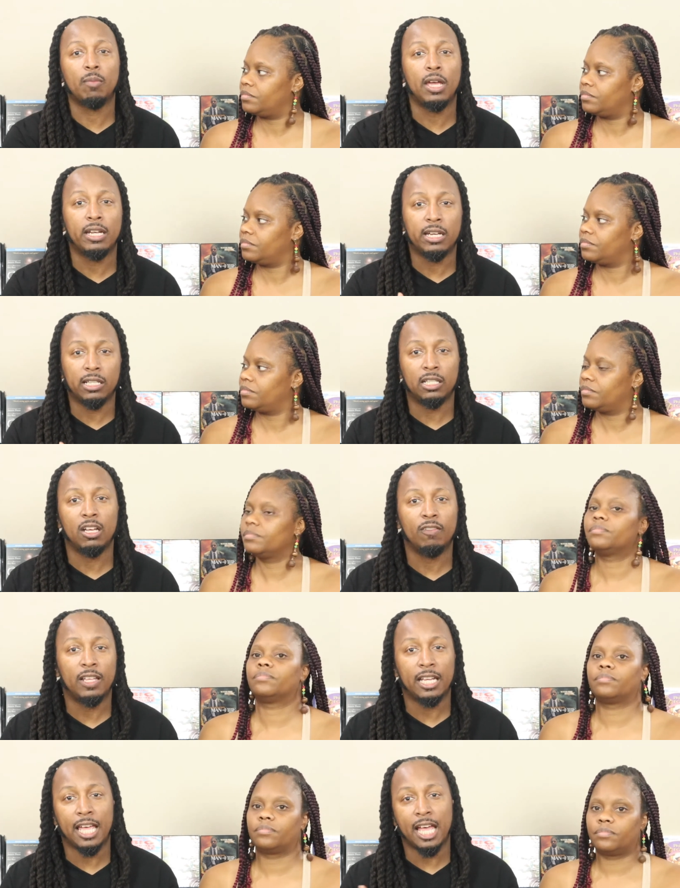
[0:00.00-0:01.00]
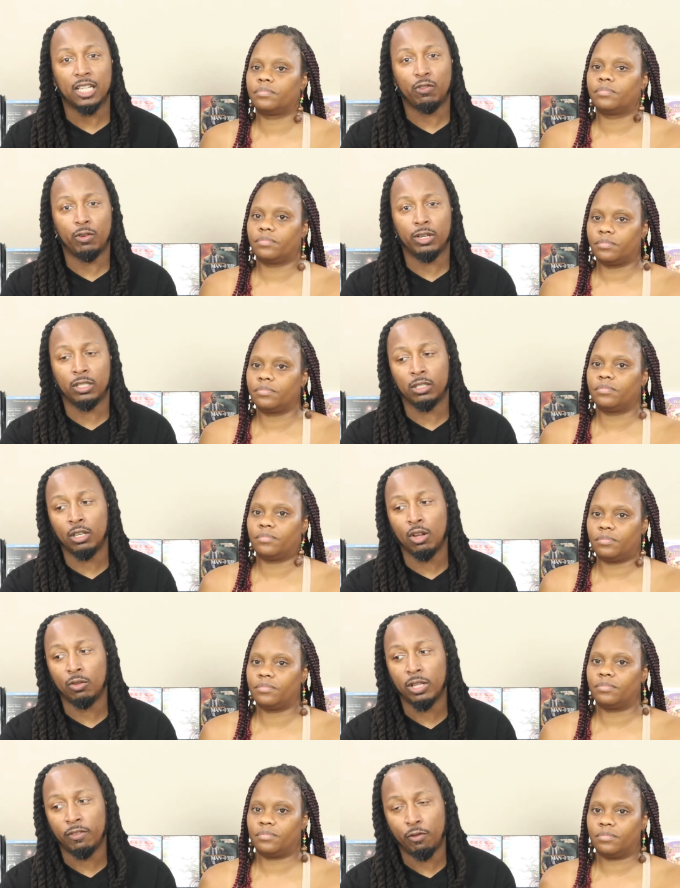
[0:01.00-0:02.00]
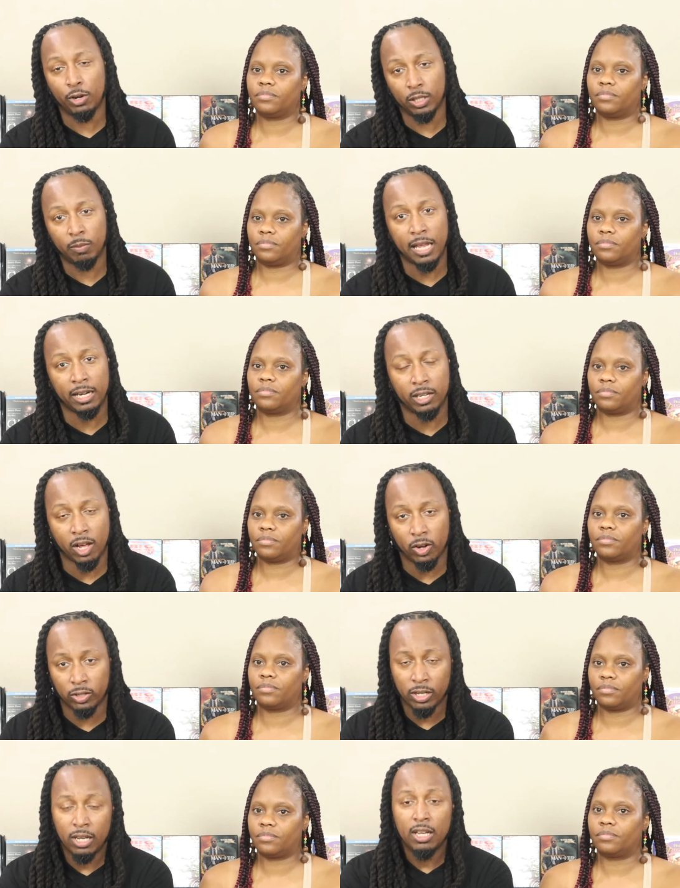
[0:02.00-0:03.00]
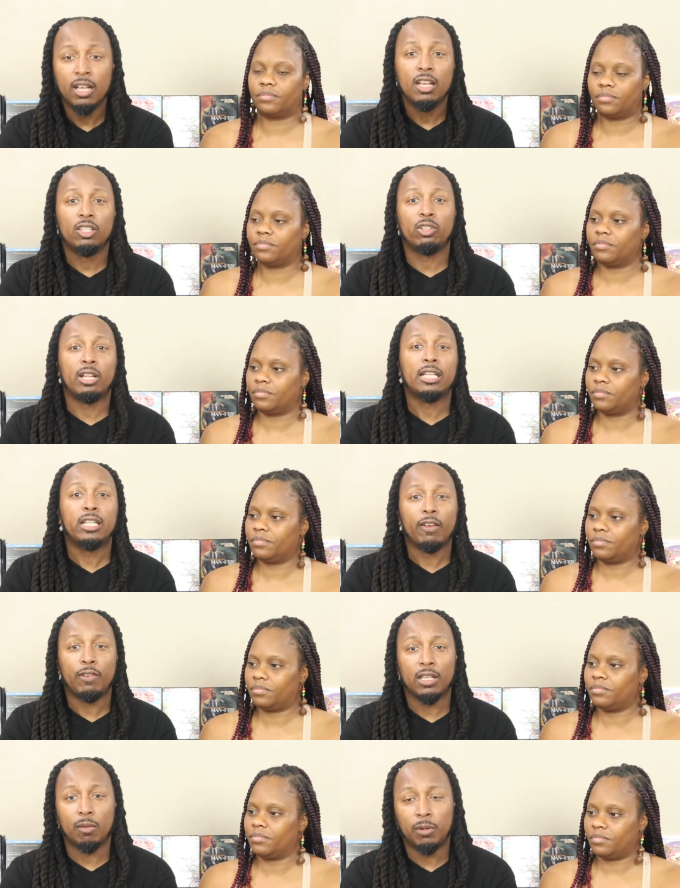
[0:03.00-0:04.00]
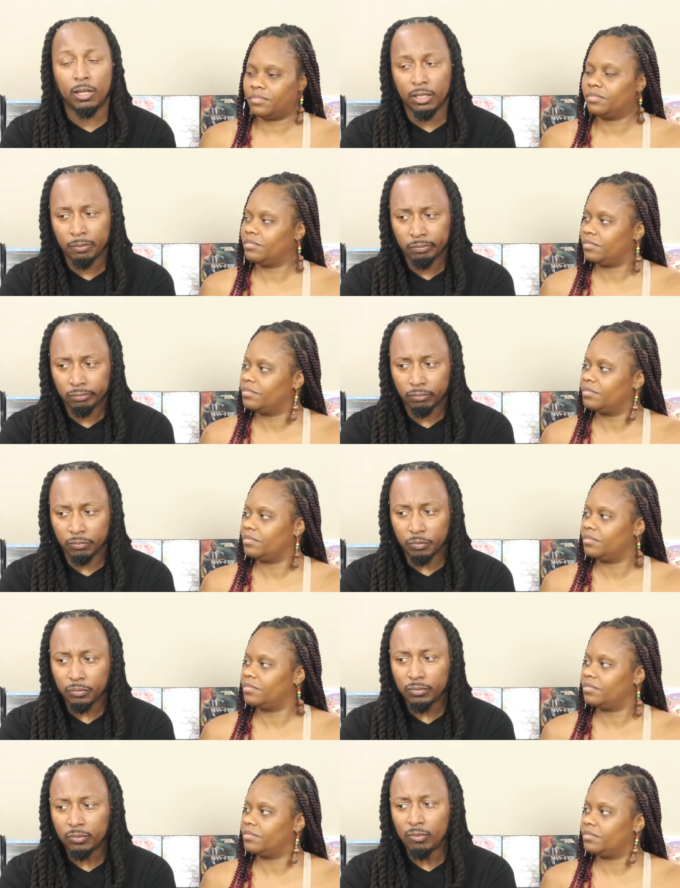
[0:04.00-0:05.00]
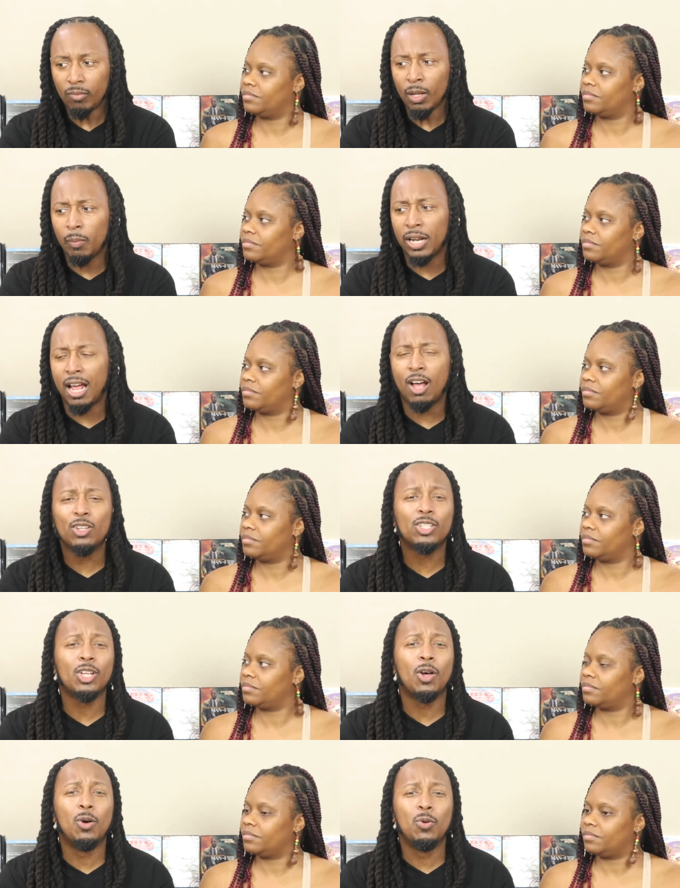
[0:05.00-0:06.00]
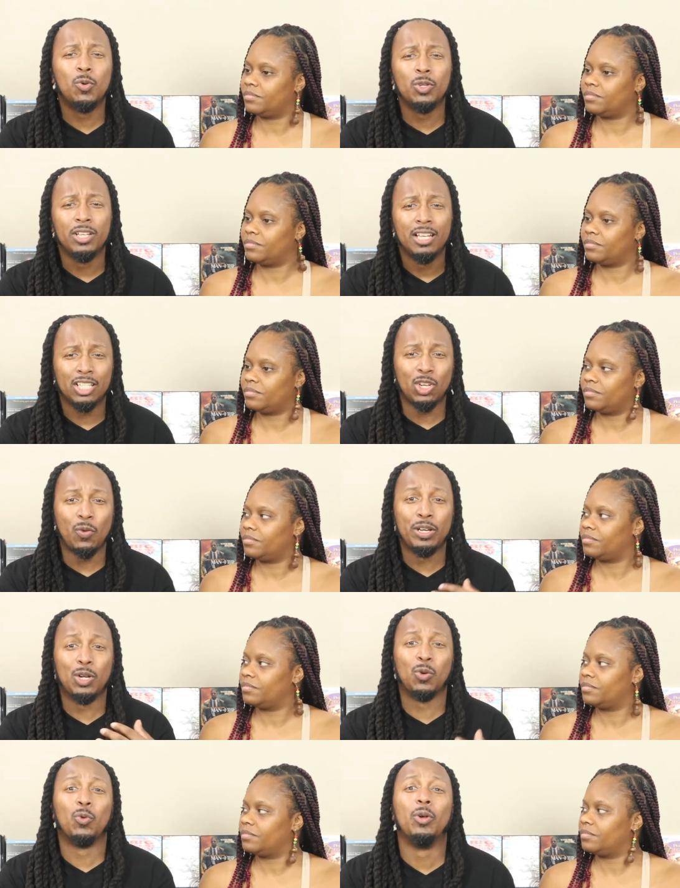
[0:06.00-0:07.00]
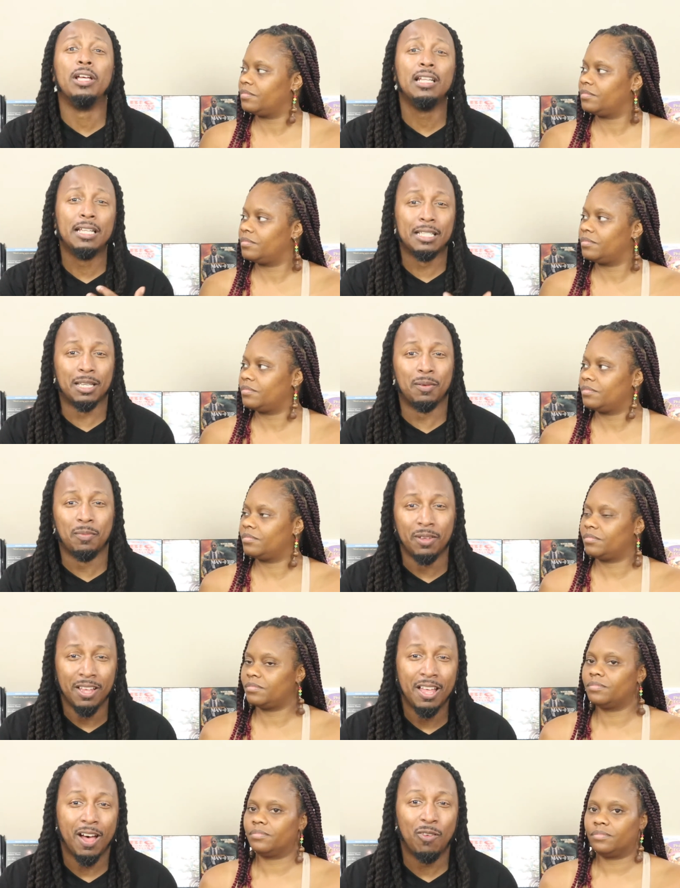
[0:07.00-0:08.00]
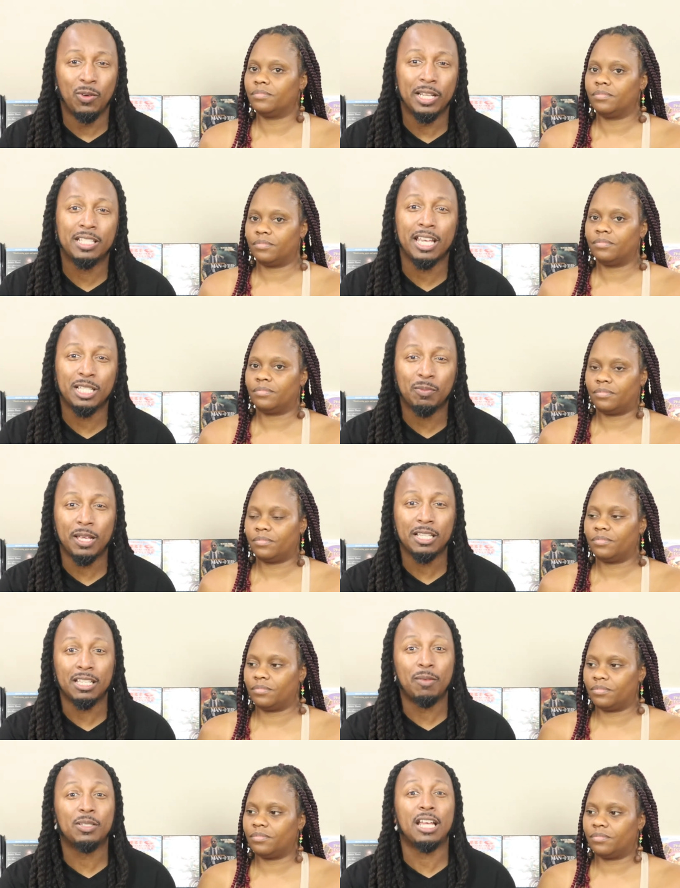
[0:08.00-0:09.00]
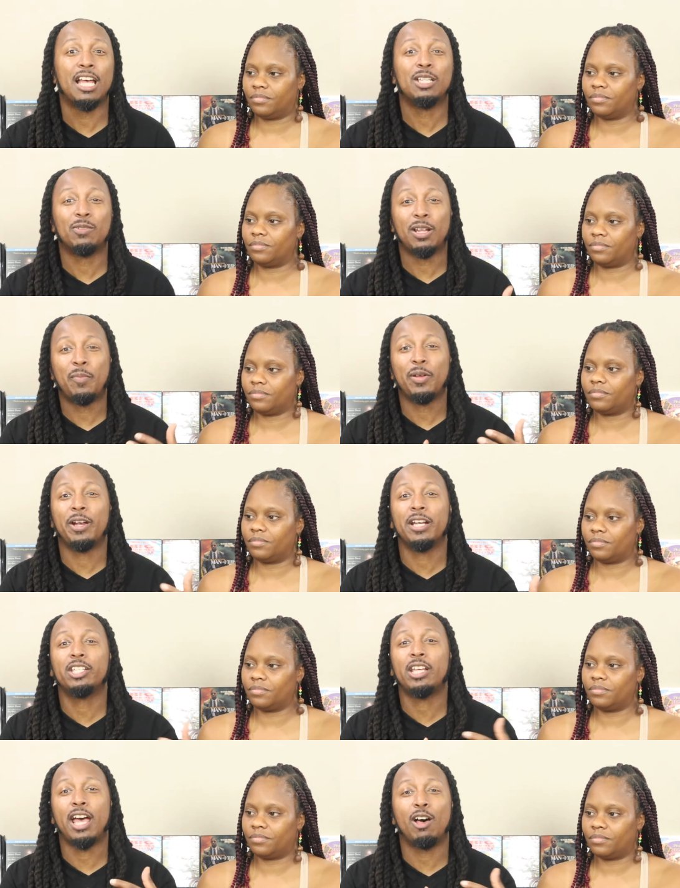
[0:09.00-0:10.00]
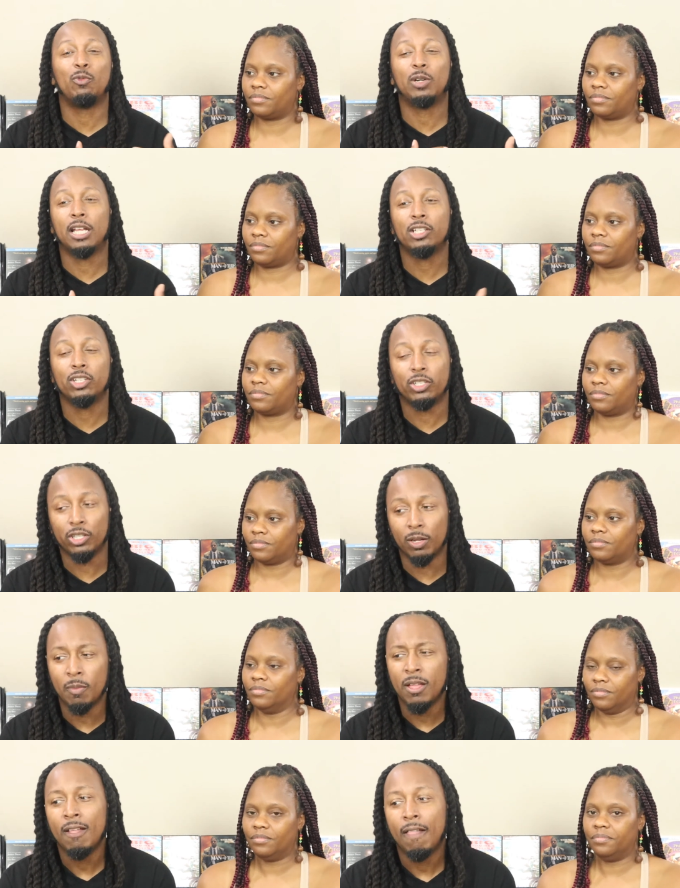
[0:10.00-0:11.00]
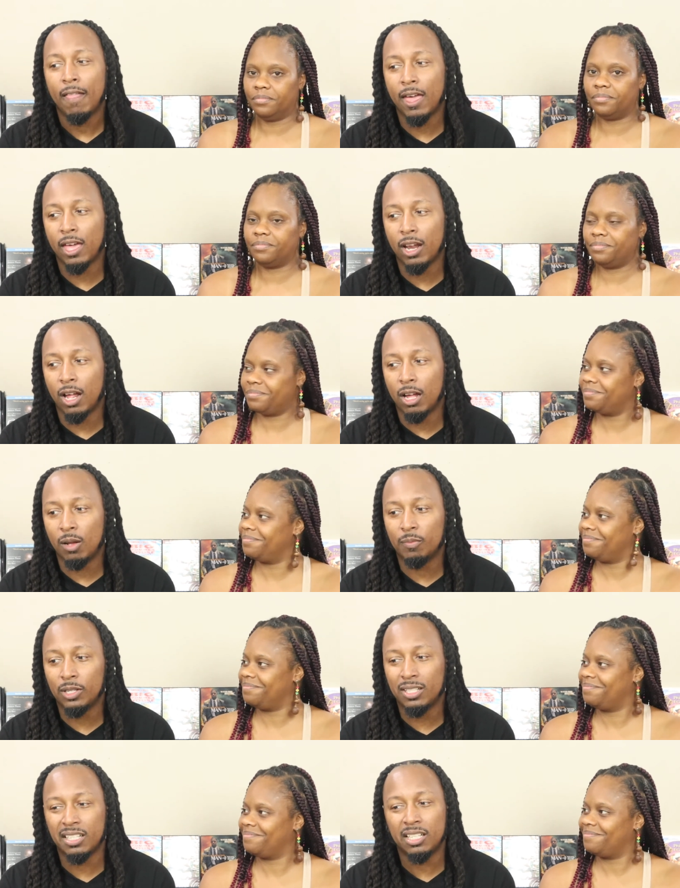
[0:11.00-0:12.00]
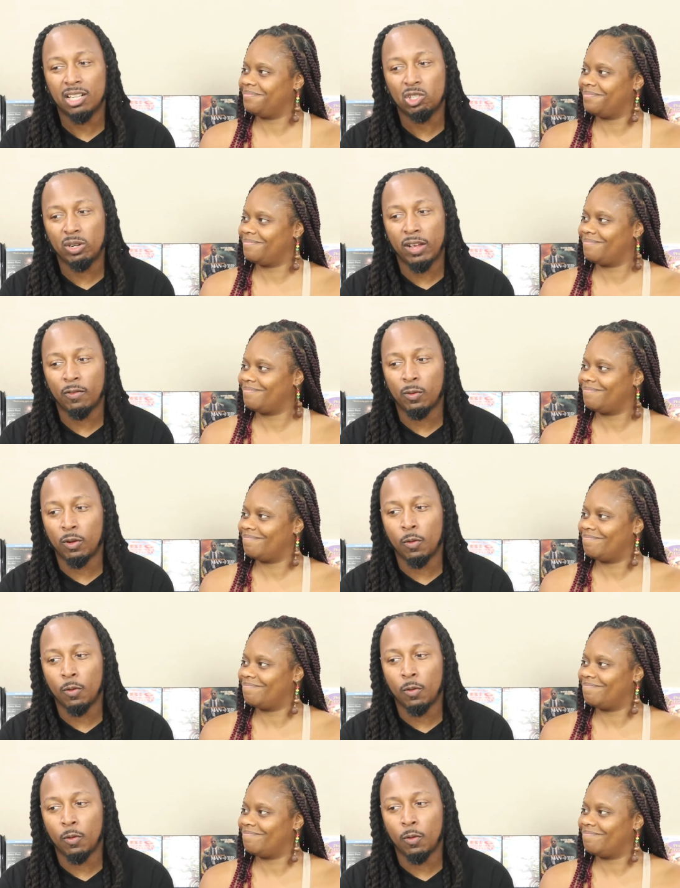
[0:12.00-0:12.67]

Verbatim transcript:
Speaker 1: man and the love that he has for his, you know, for his black daughters. So that's definitely a plus. But also showing the realism of what takes place sometimes with a parent-child relationship. And um, just to touch on that